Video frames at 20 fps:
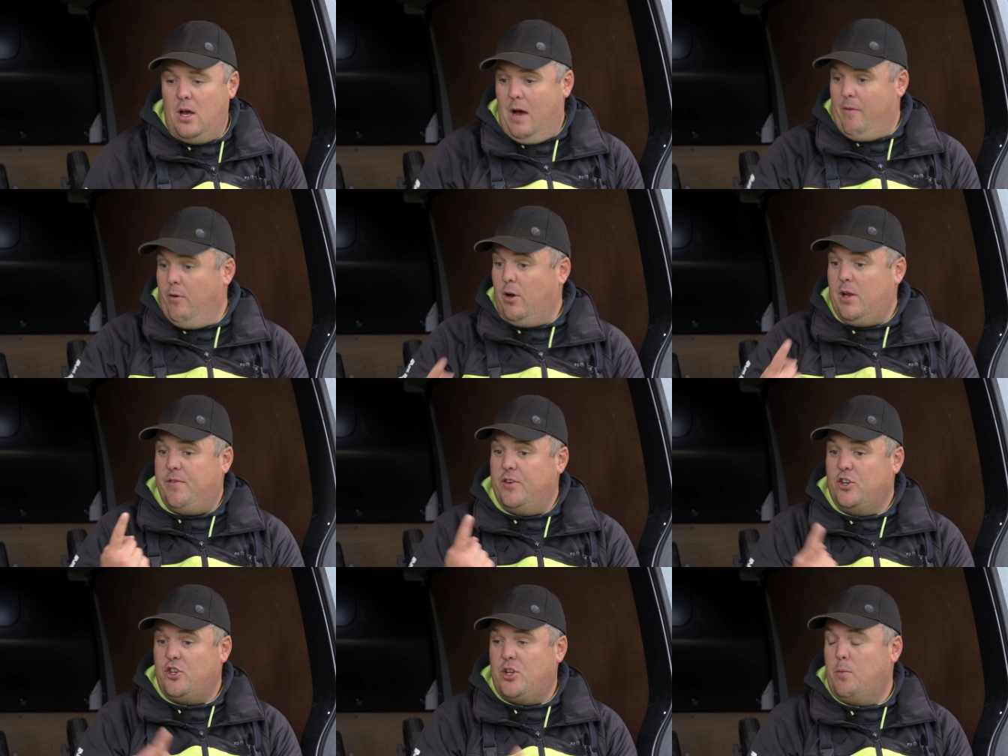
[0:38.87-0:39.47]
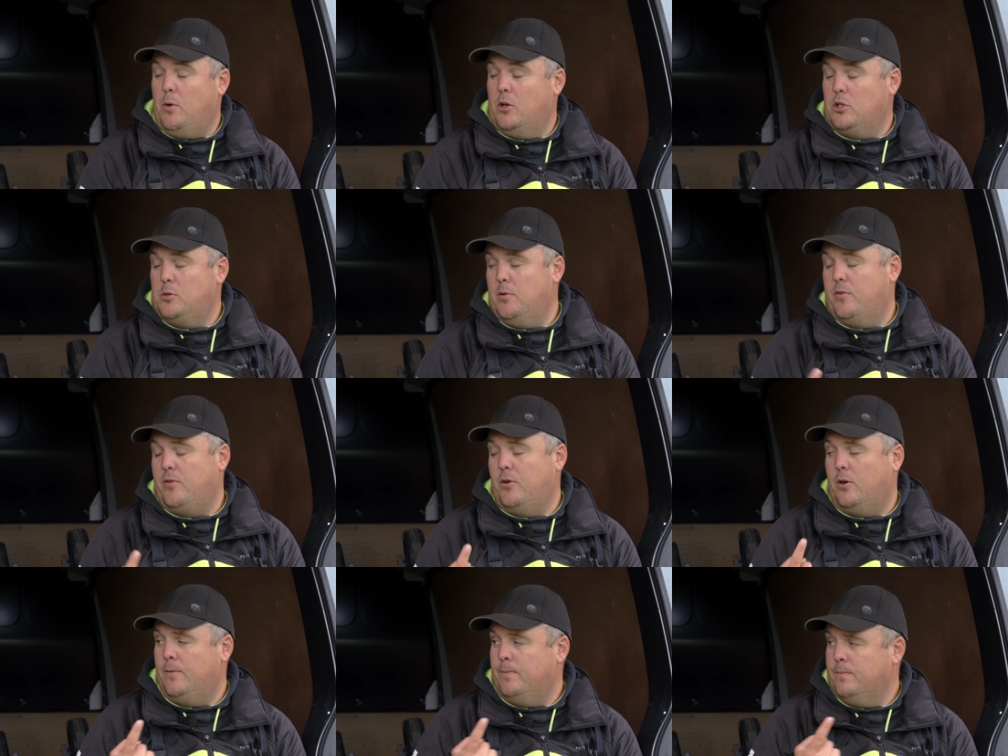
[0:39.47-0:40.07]
I've only fished it once
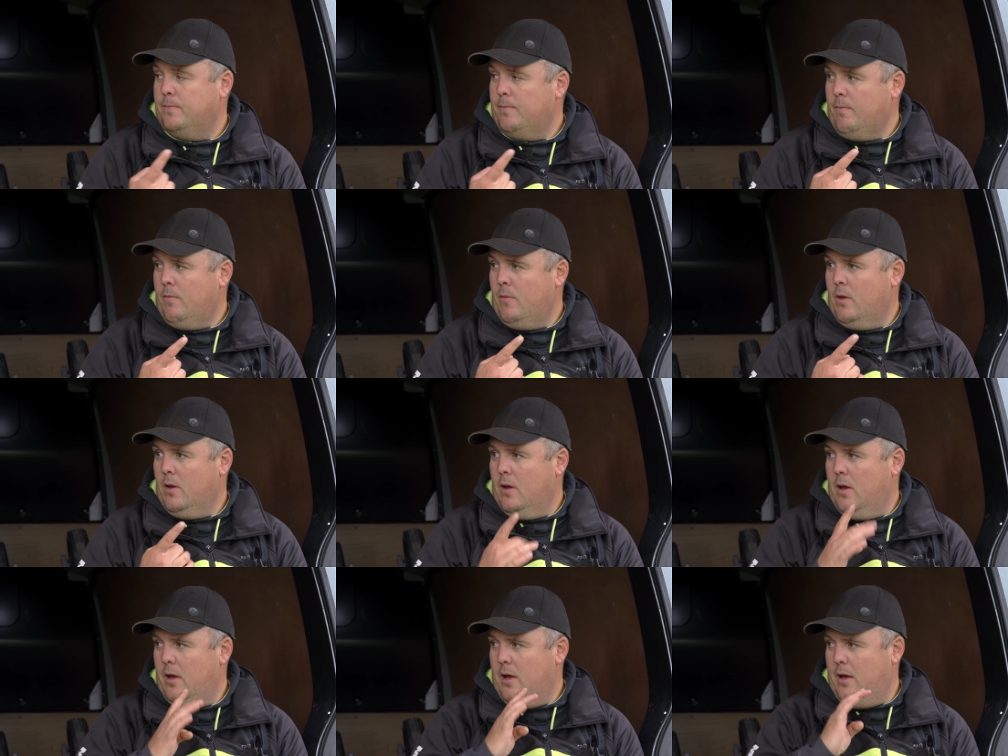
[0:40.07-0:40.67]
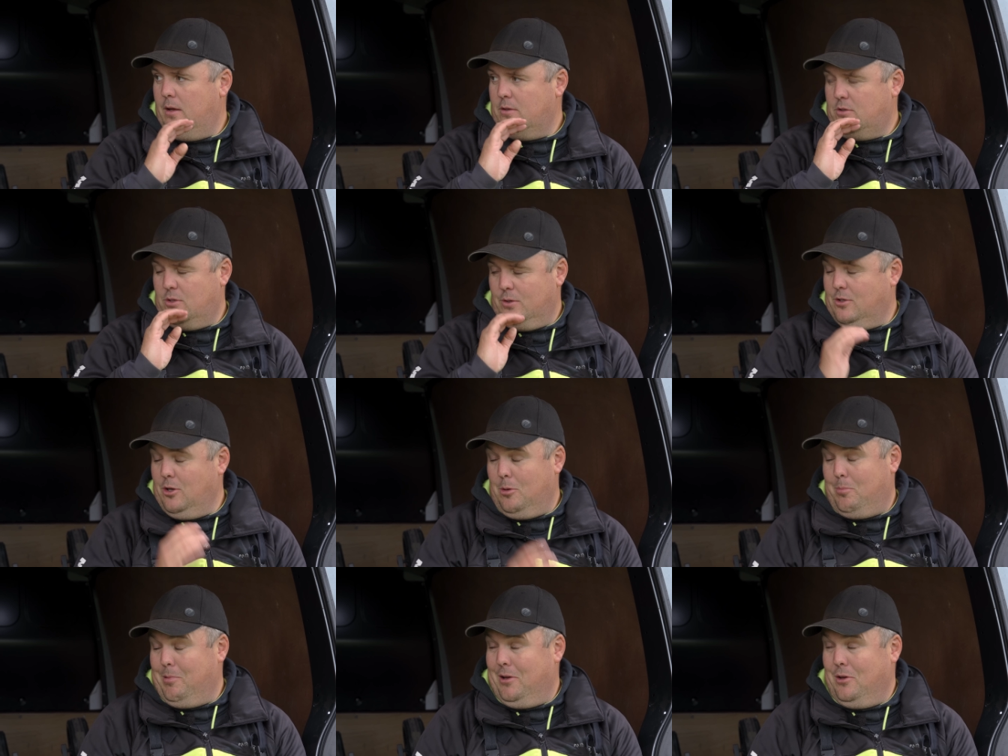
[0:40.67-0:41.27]
before. So
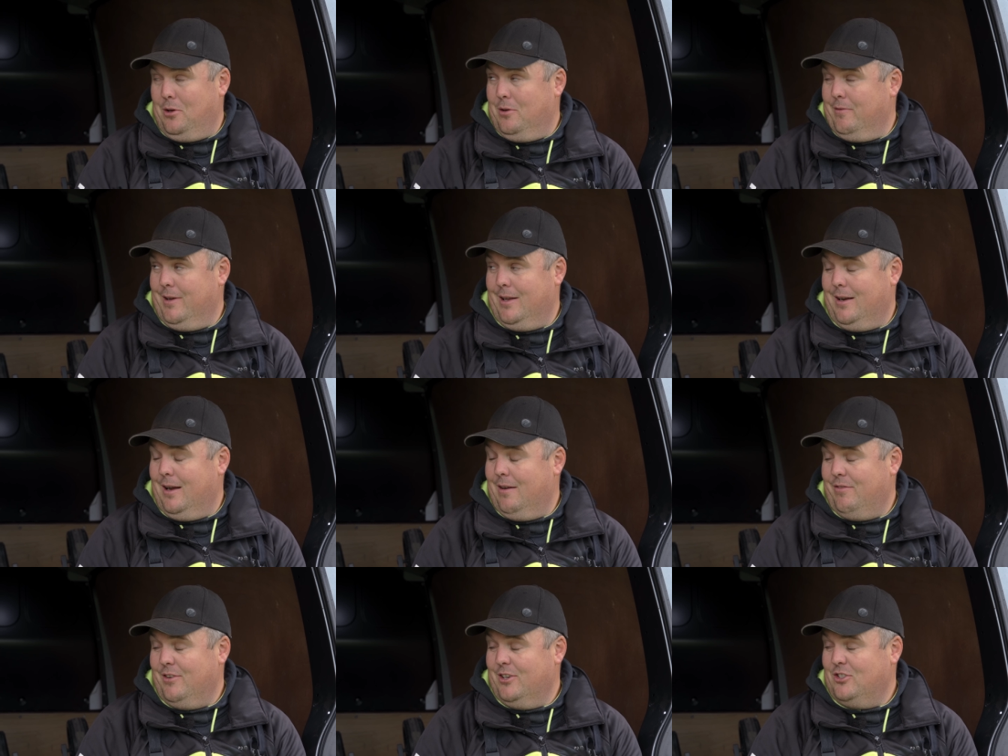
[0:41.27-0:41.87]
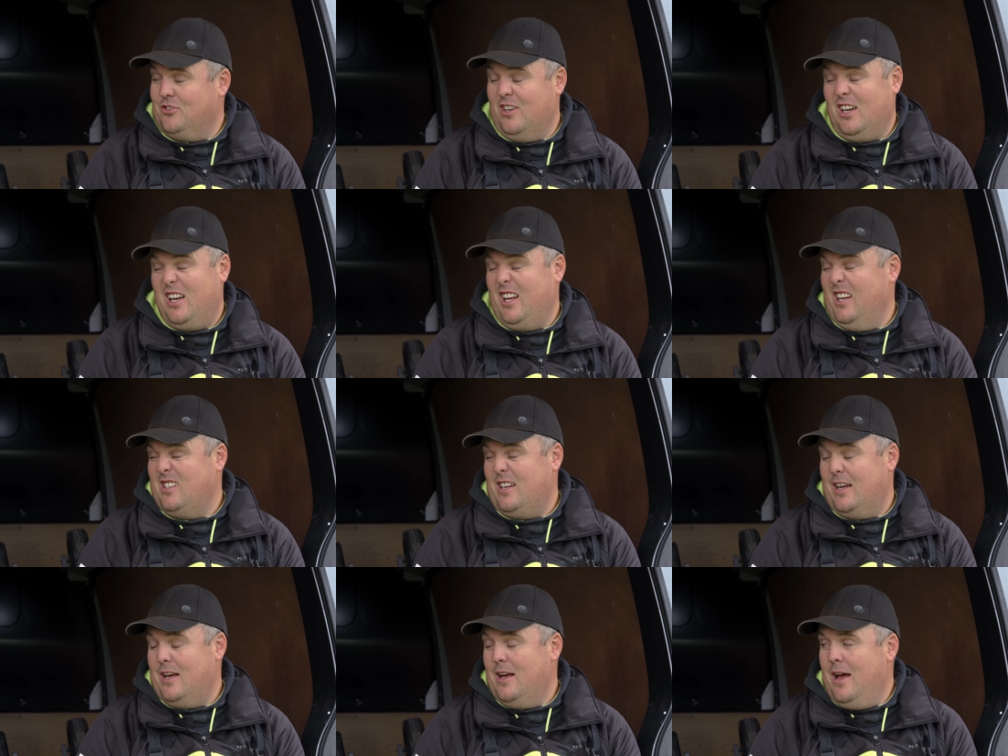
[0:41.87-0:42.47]
it's not a brand new event at Fish Daily,
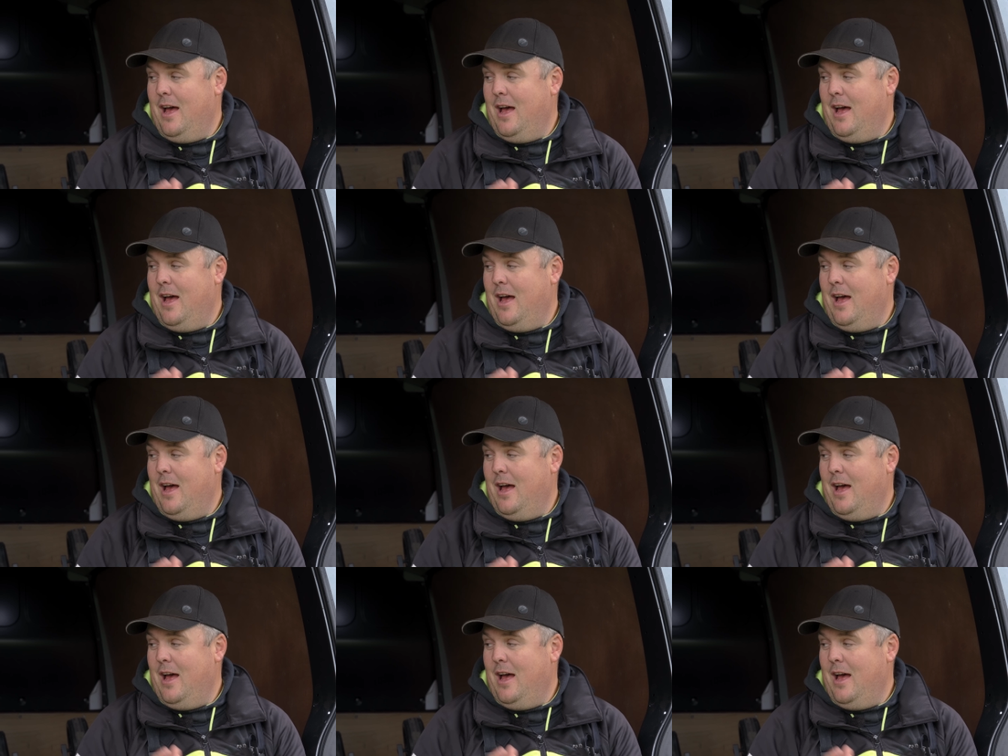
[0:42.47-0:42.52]
is it?